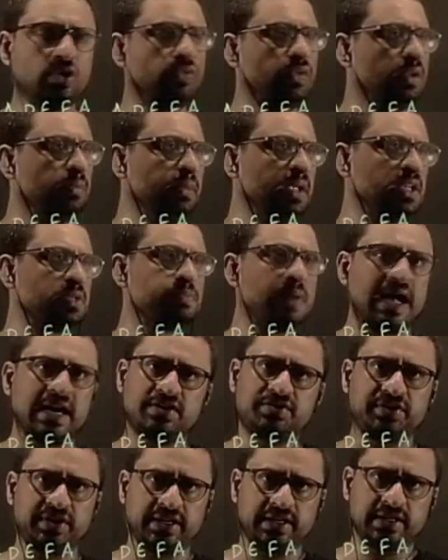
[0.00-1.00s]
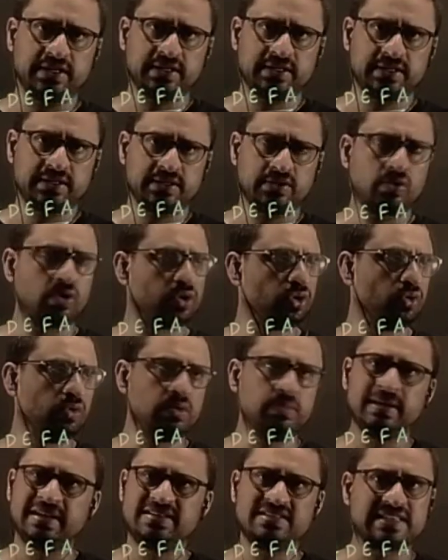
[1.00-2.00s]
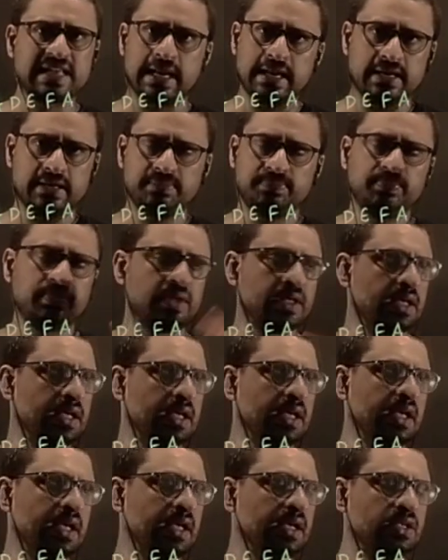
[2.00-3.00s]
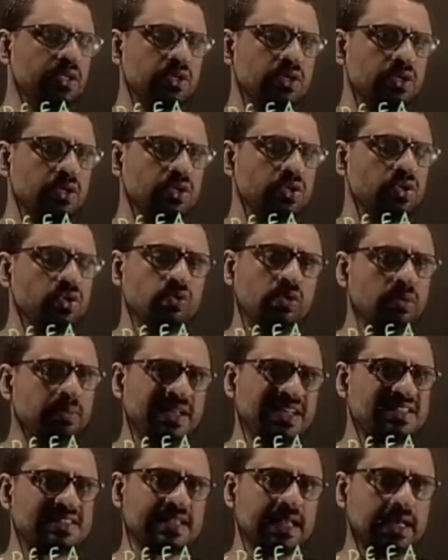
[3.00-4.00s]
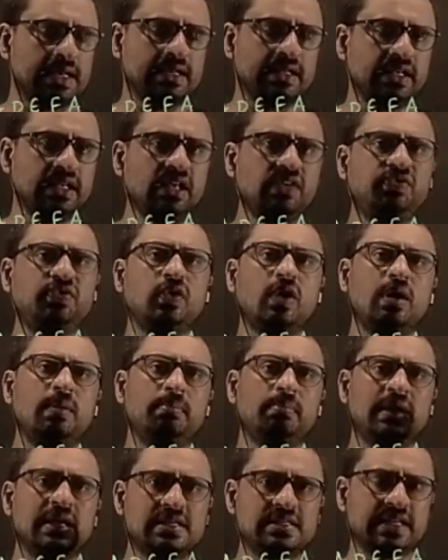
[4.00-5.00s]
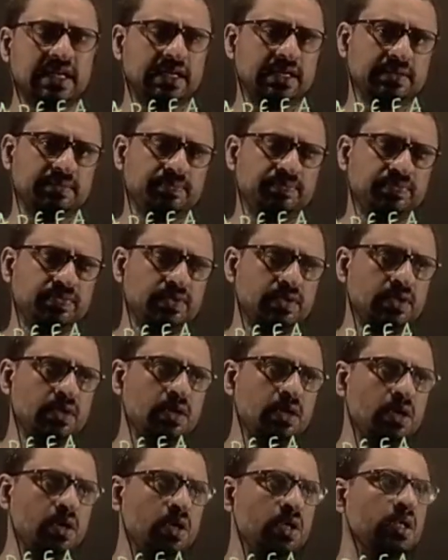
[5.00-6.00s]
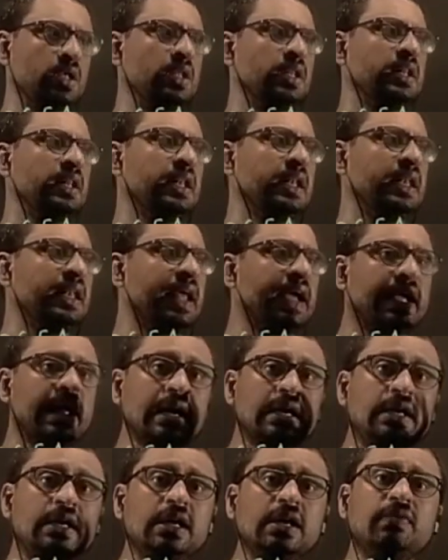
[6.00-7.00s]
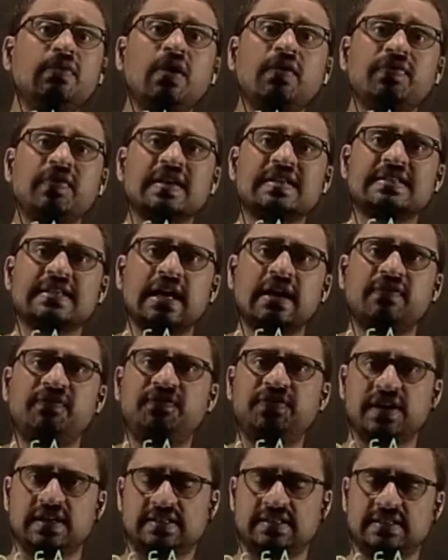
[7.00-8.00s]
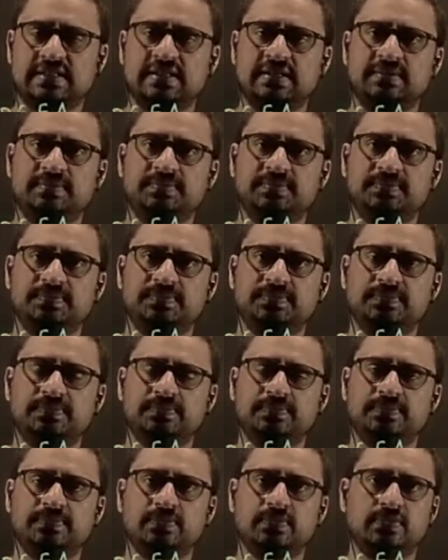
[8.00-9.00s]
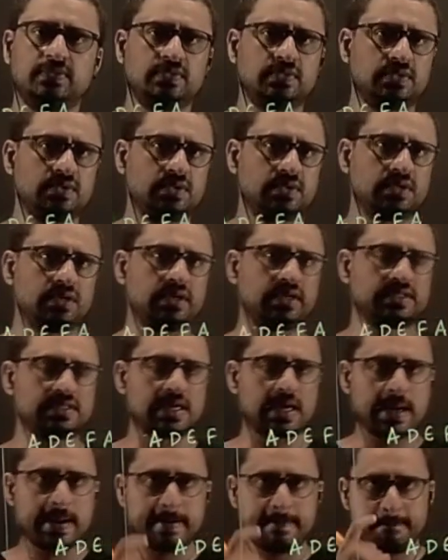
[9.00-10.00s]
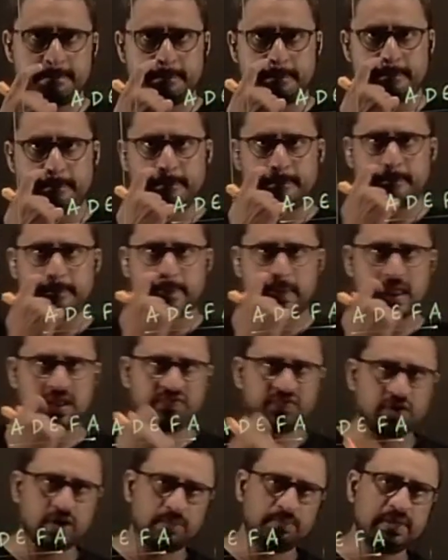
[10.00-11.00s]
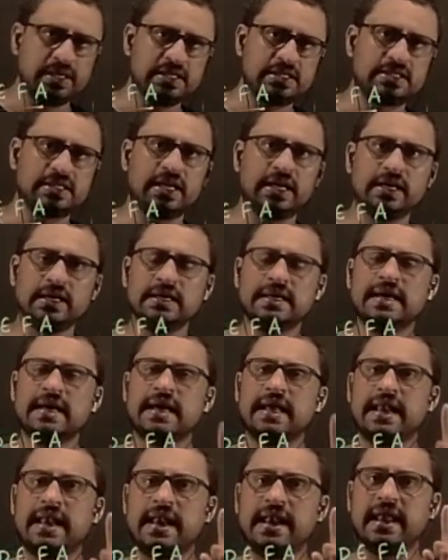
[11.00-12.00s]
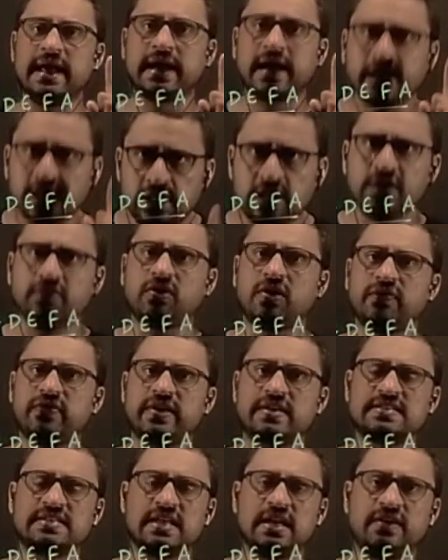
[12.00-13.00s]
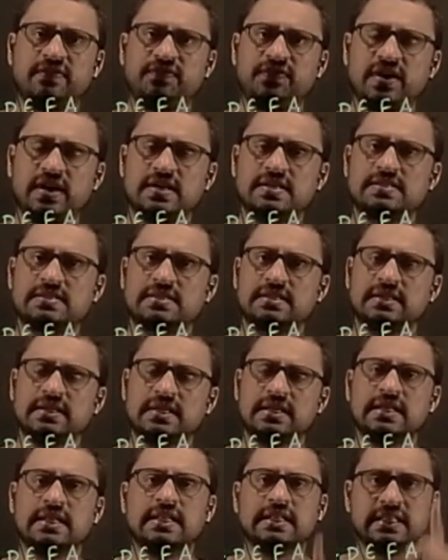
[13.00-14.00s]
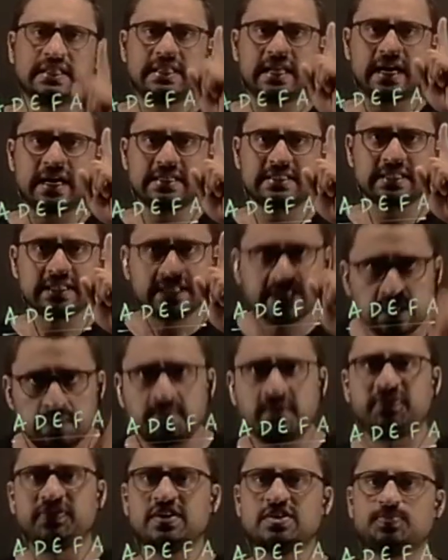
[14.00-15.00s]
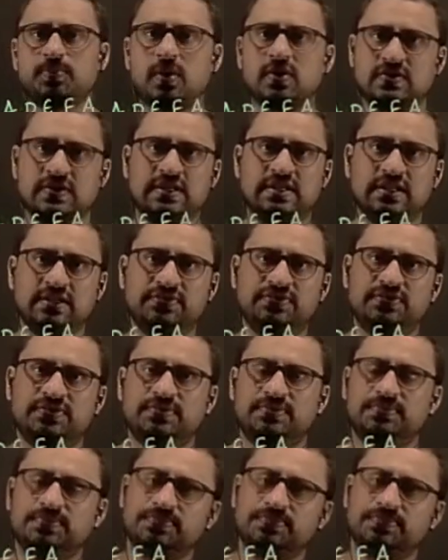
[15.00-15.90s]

you will meet battery or you will meet cell. You will meet cell. If you are meeting negative of the cell first, listen, if you are meeting negative of the cell first, that EMF is positive.